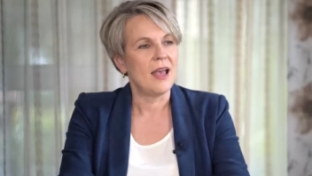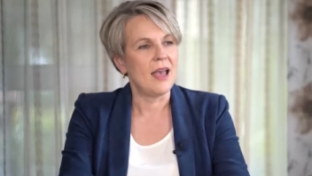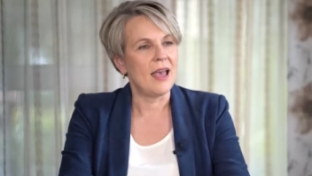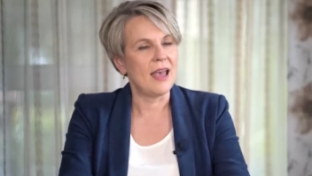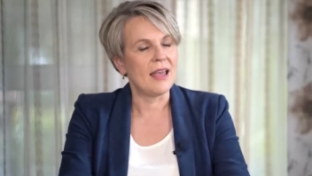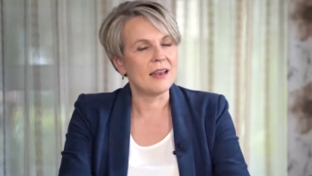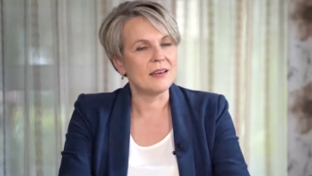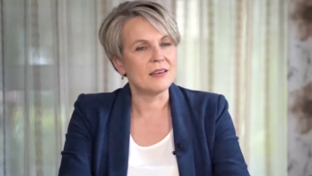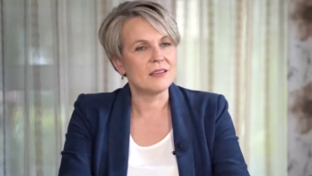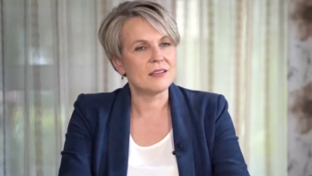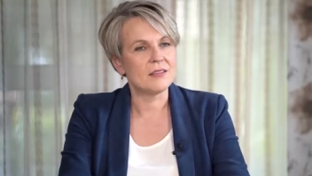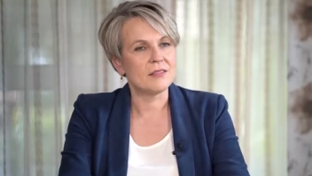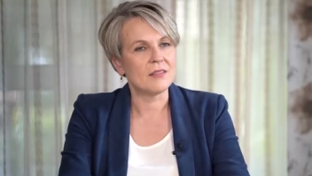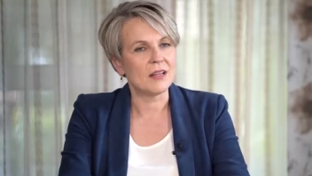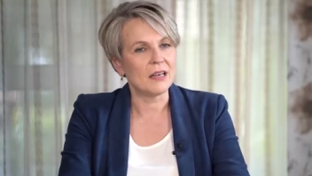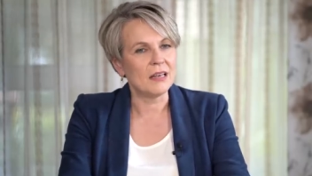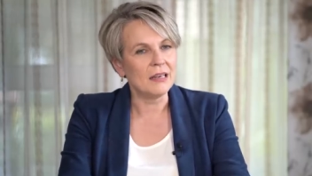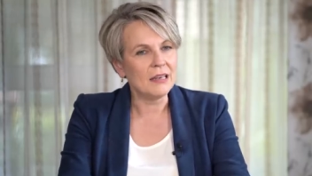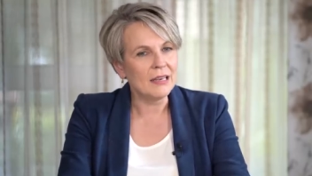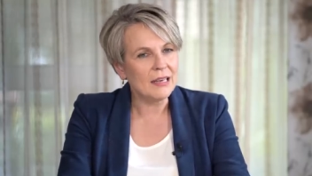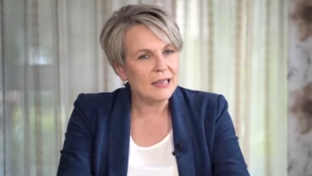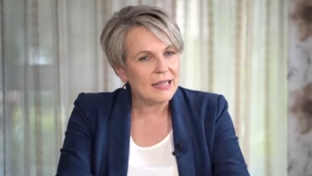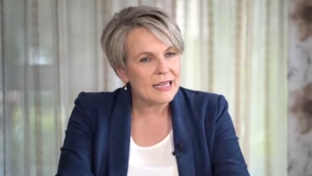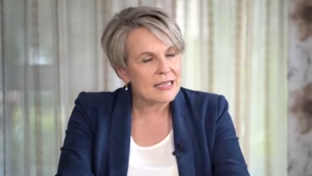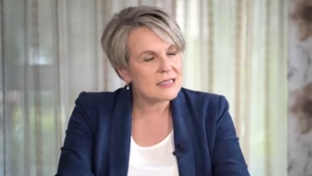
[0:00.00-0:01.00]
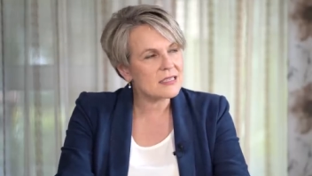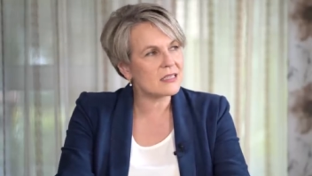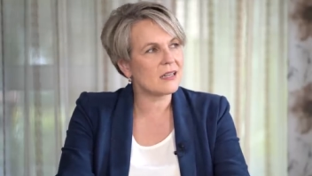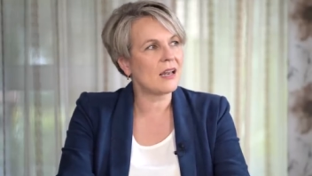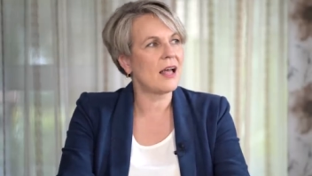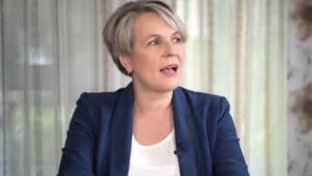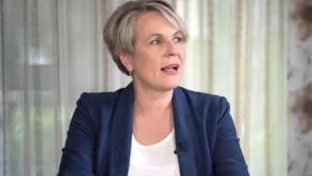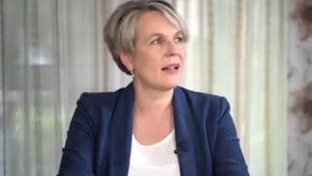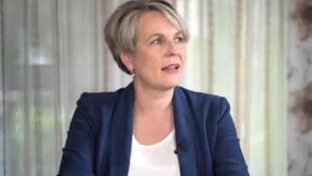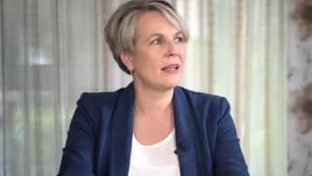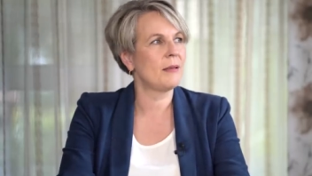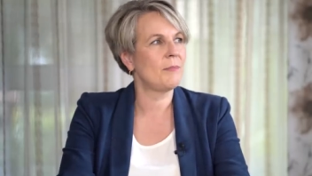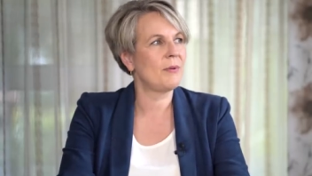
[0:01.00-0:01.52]
And the least
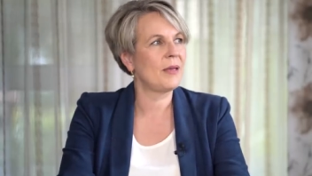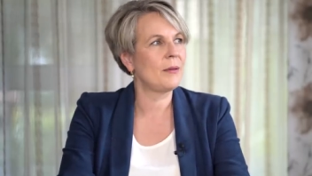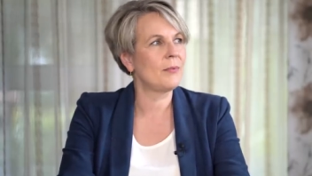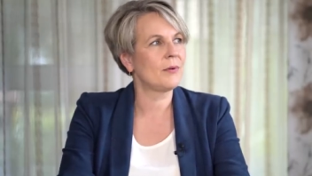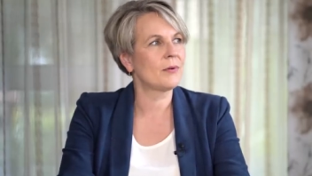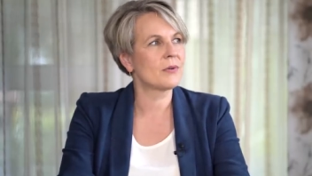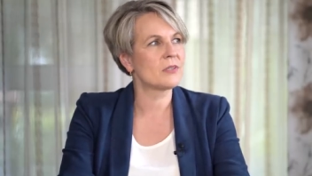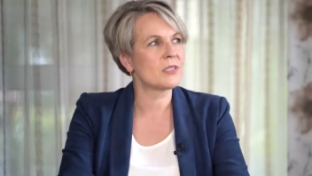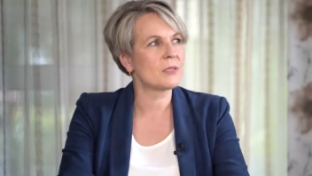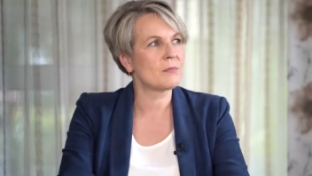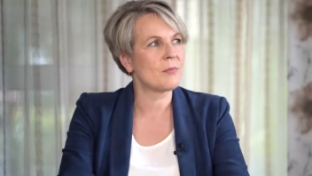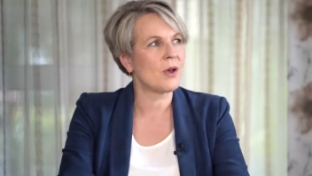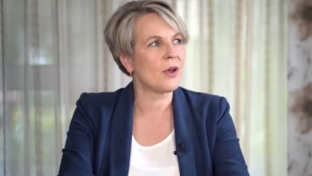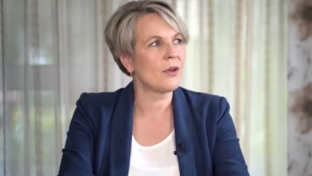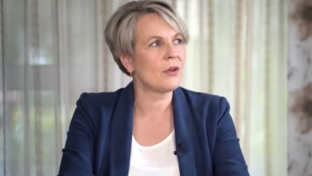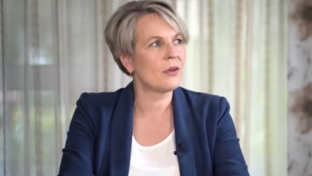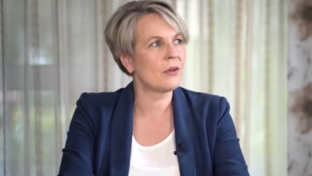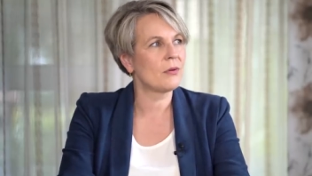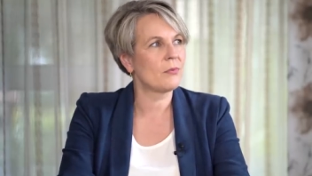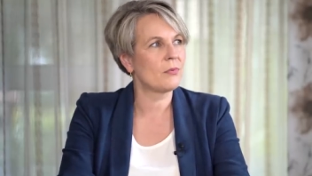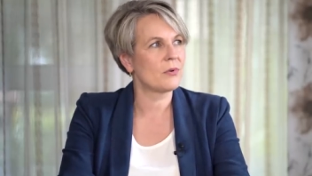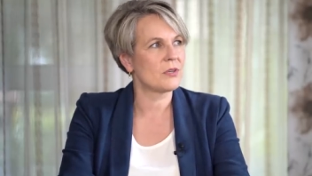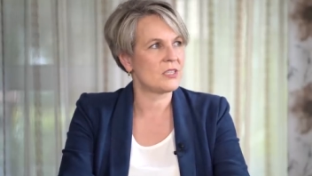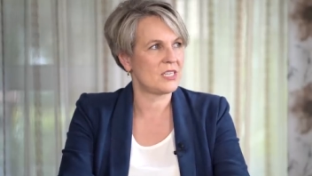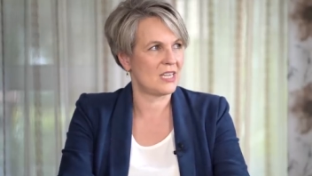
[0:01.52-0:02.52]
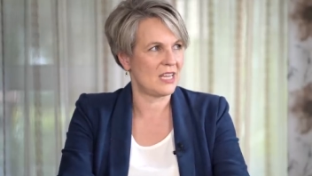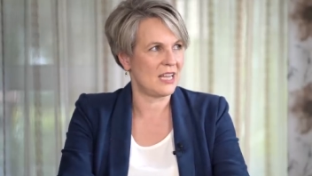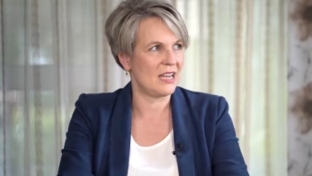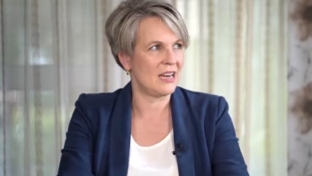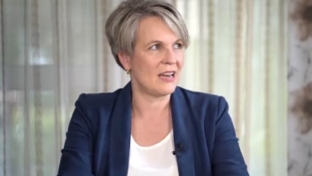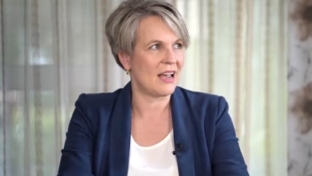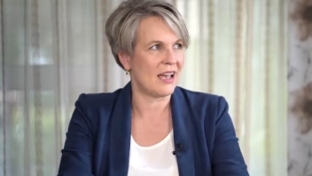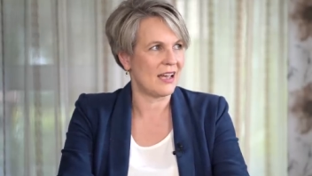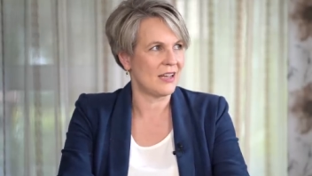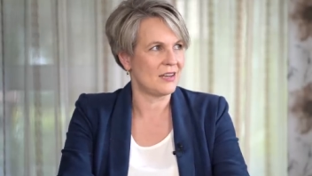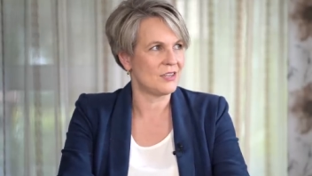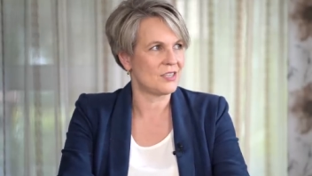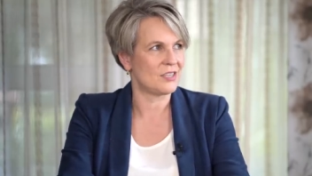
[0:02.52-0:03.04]
likely people to smoke were
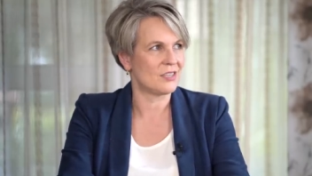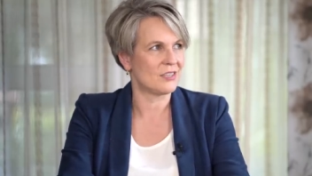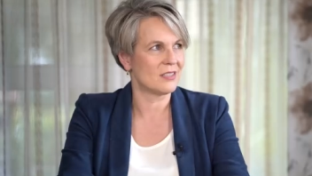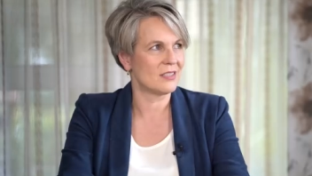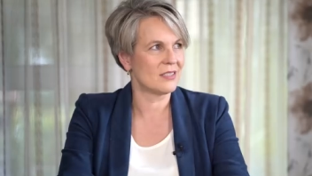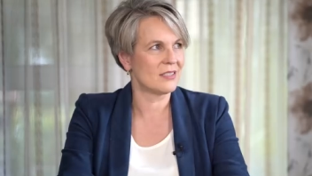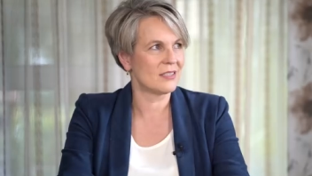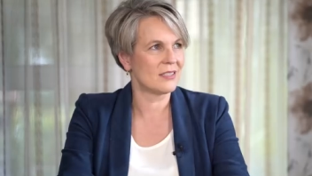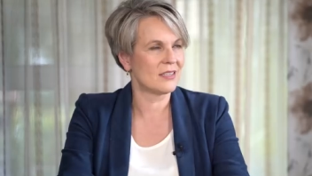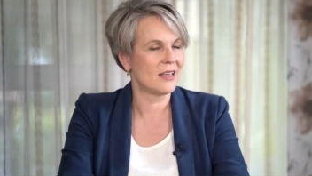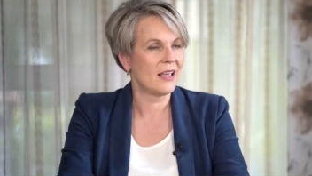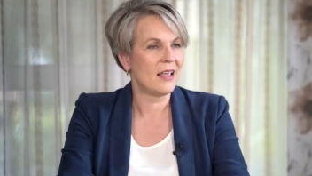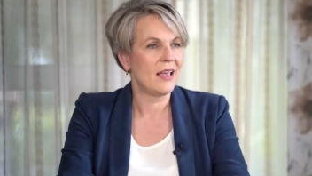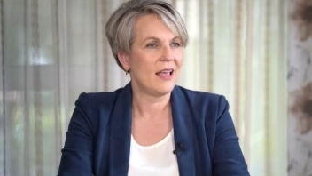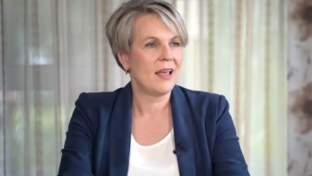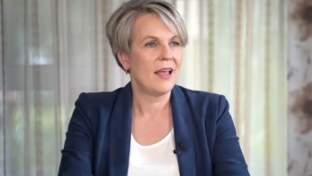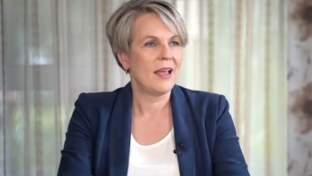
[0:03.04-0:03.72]
teenagers